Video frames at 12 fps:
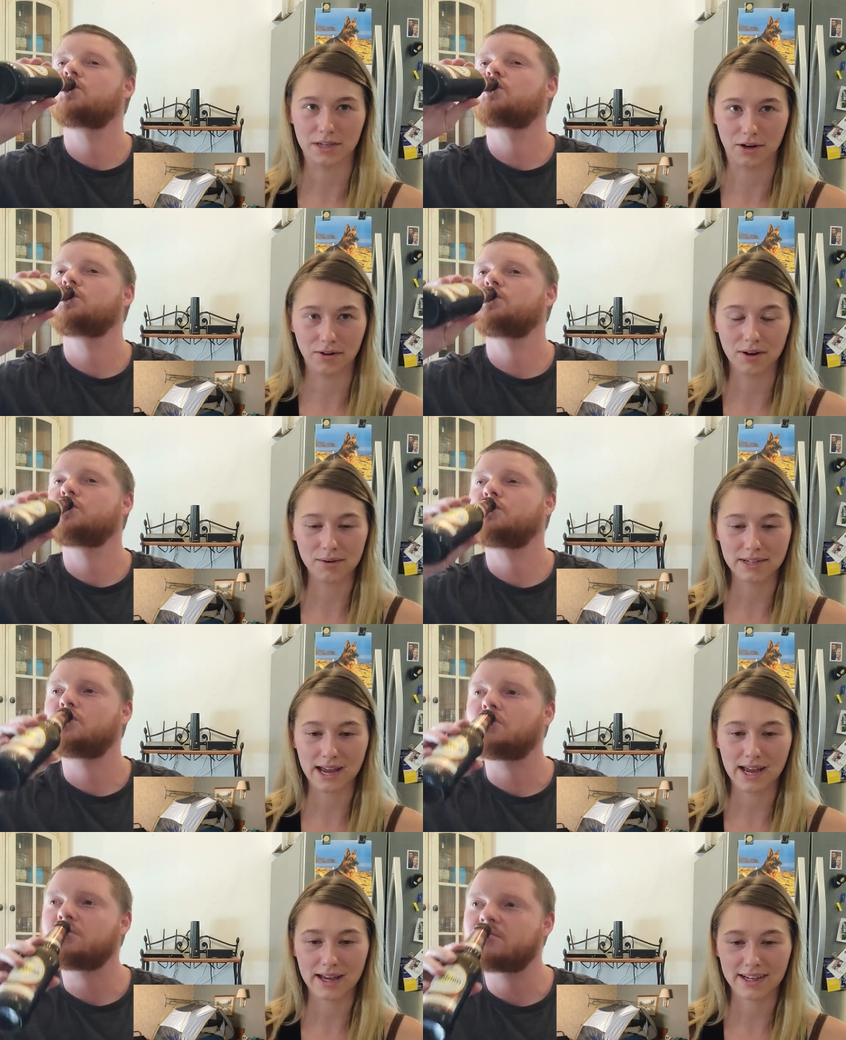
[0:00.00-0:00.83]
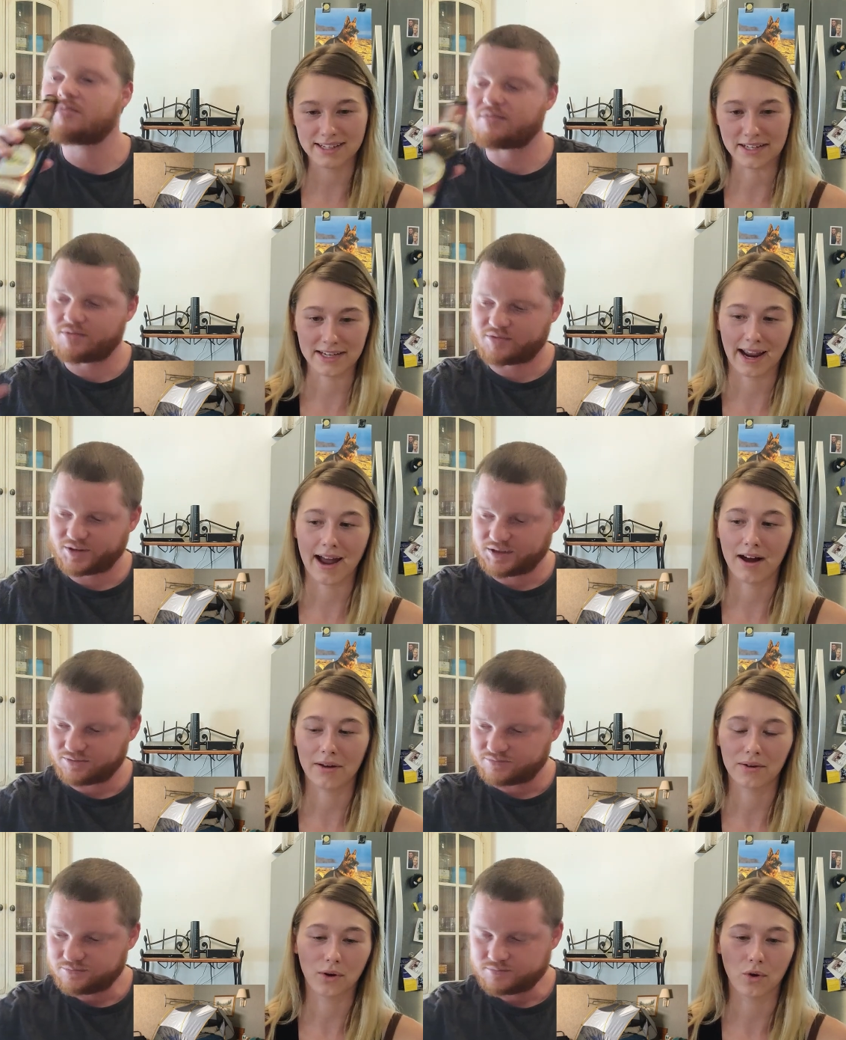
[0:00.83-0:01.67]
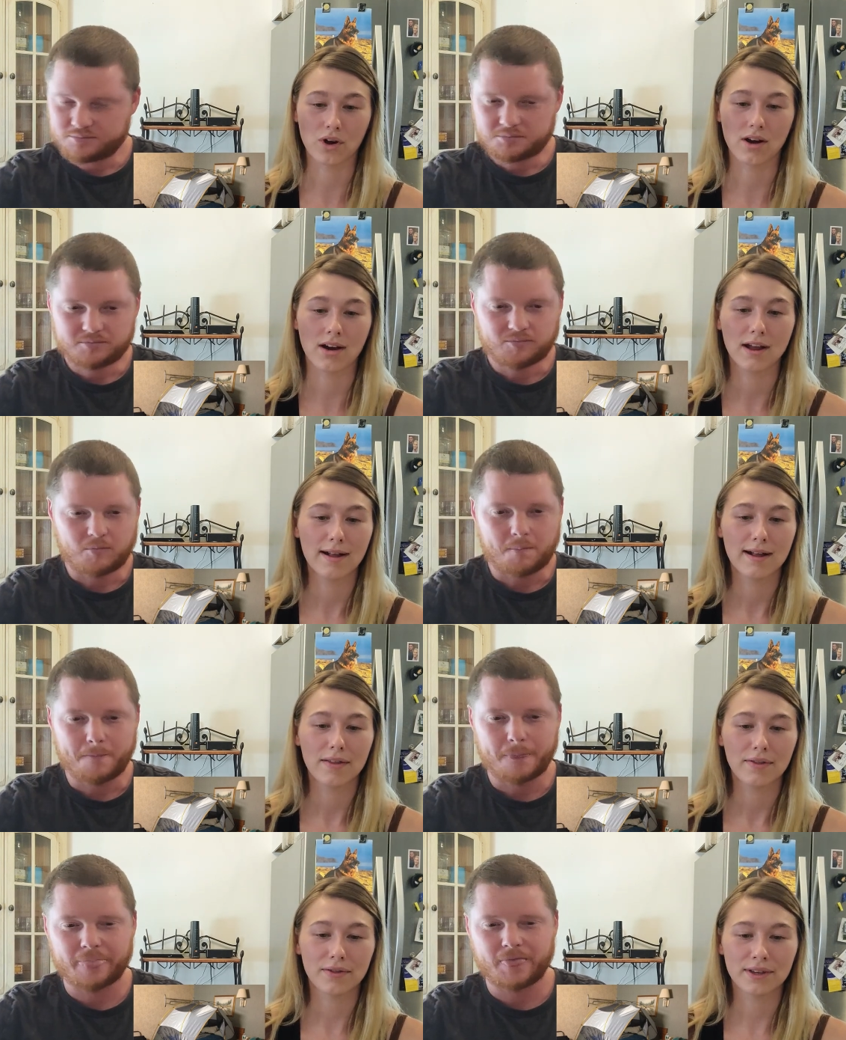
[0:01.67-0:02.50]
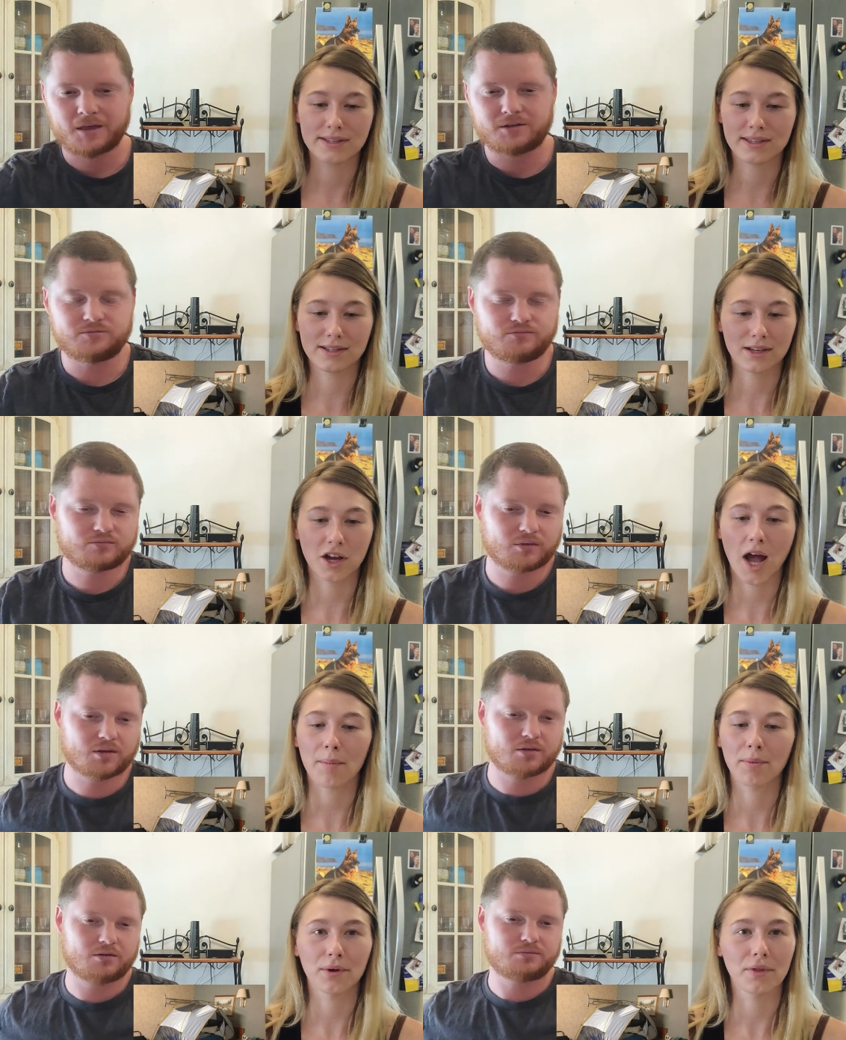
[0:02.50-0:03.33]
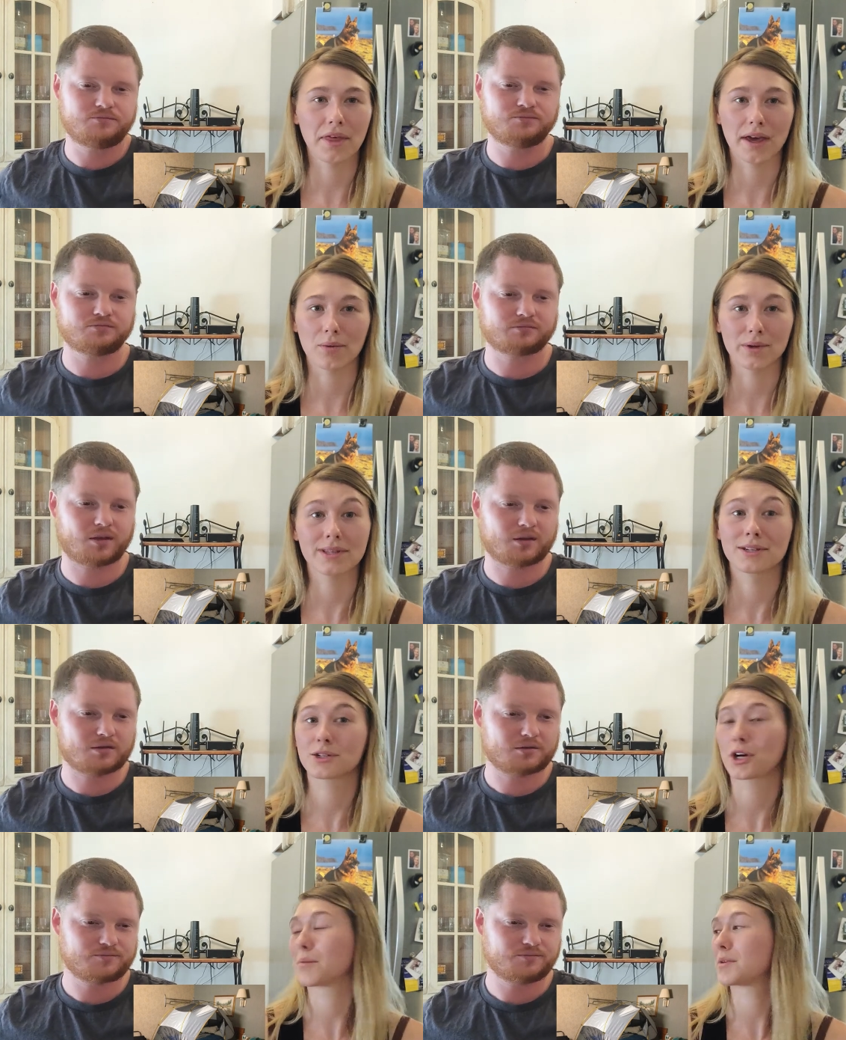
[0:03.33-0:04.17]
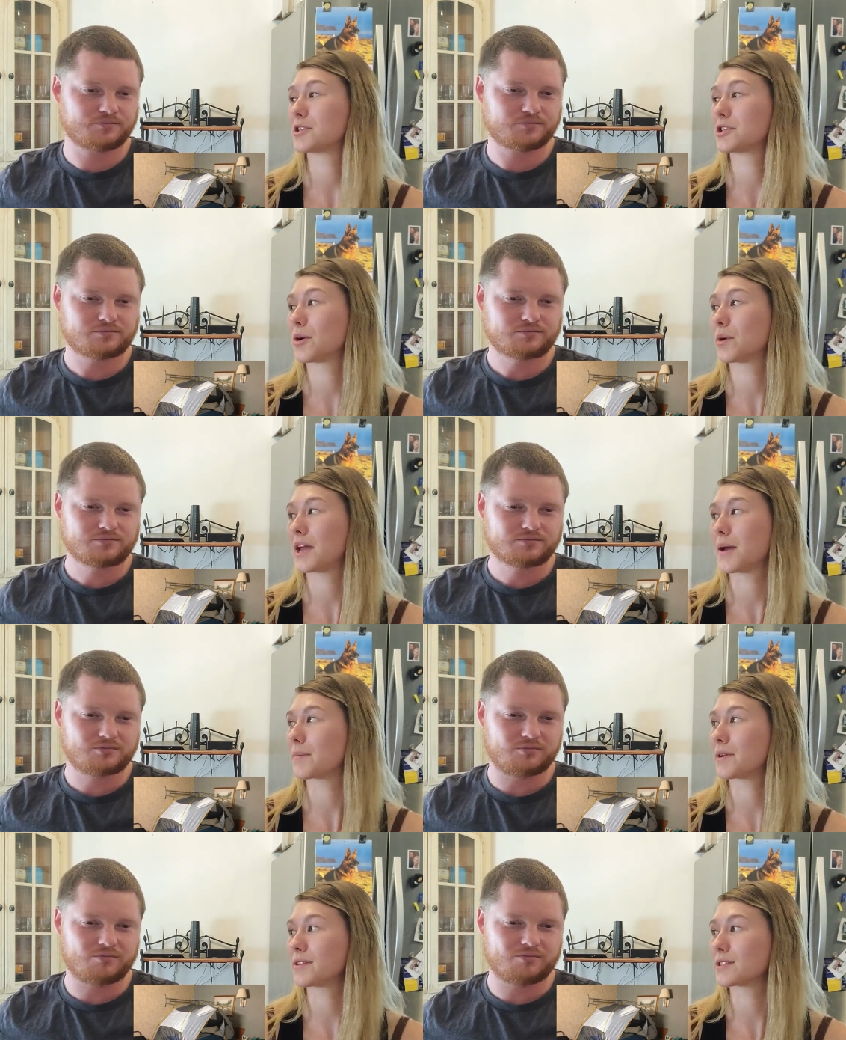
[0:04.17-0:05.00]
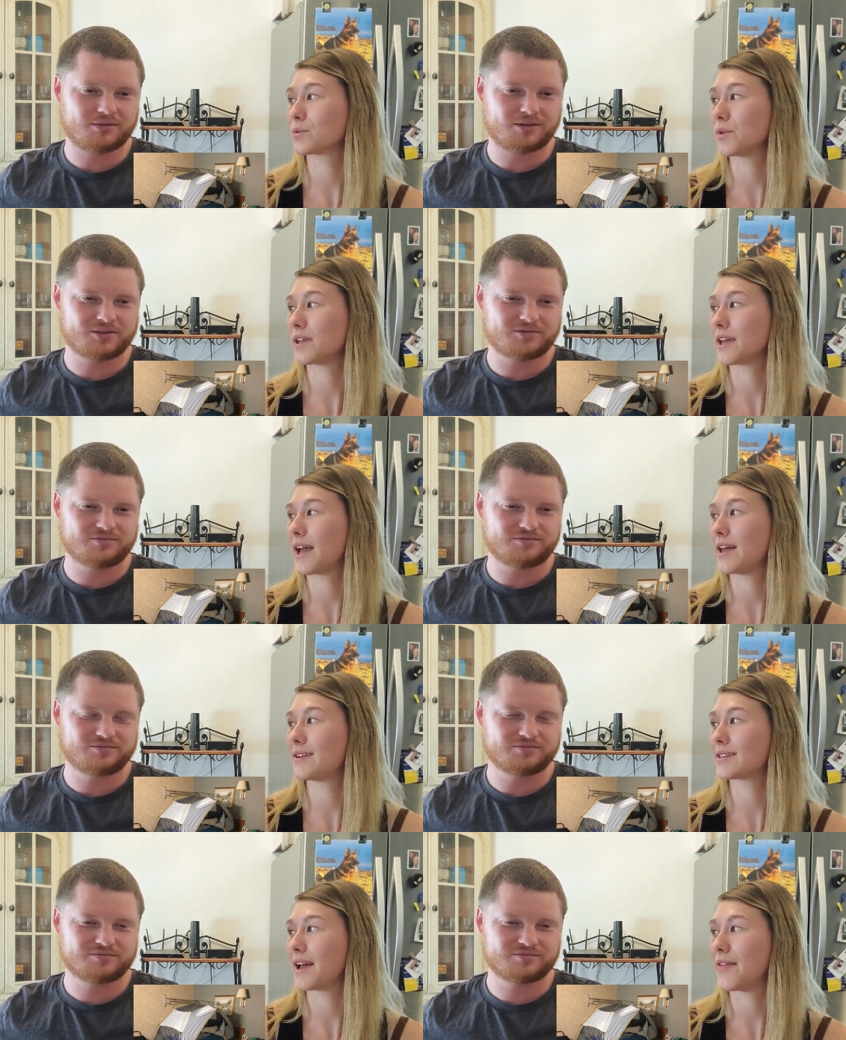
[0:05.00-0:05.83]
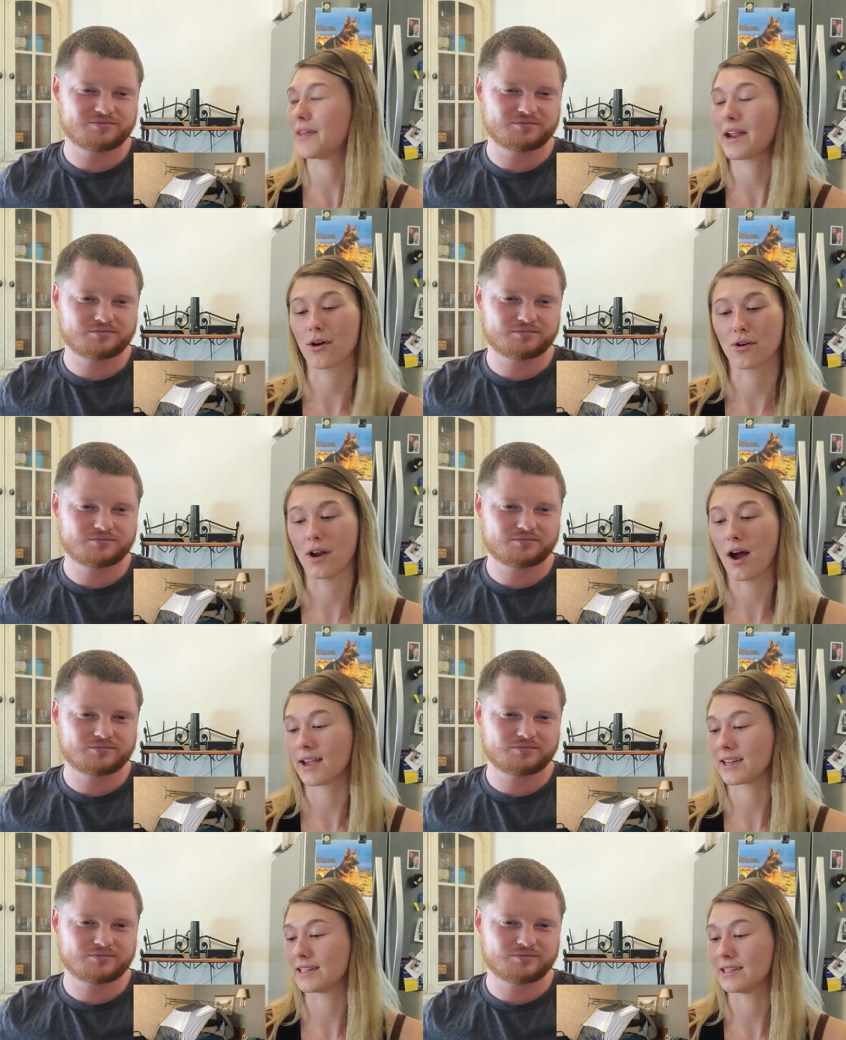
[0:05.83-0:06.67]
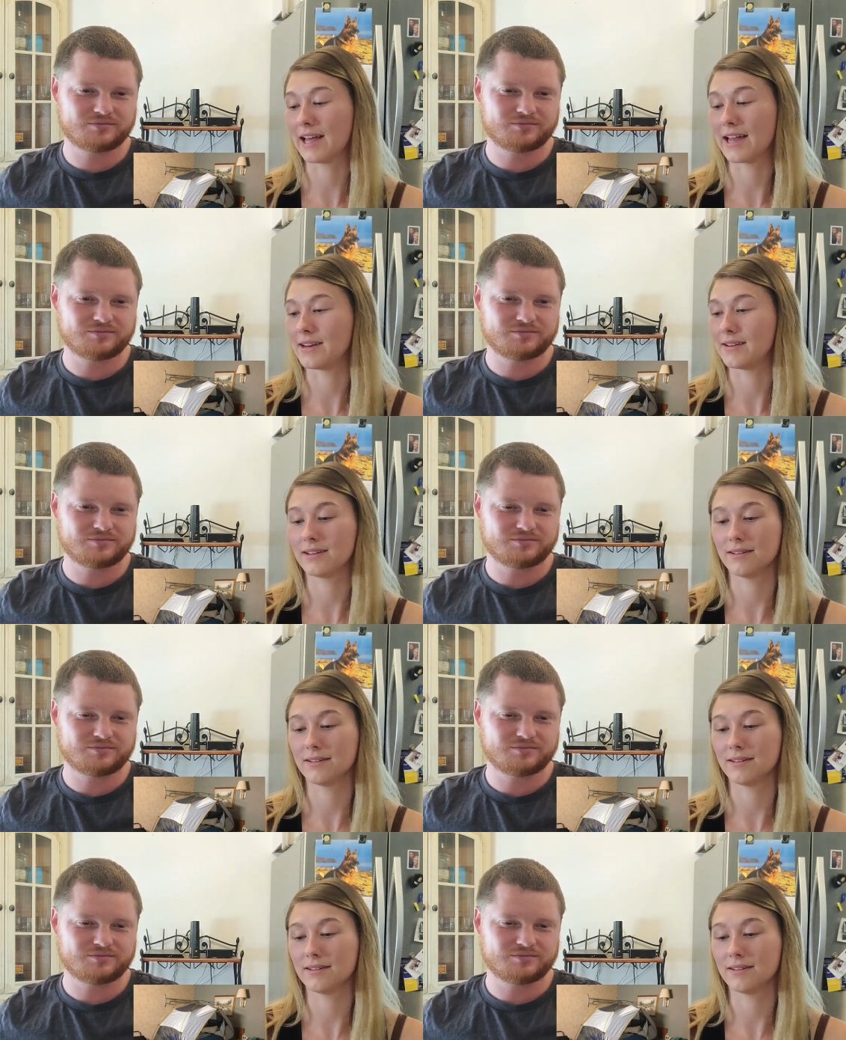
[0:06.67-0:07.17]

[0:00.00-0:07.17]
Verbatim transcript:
Speaker 1: zero day in town or this is a couple that was determined to go camping this weekend and they are not going to let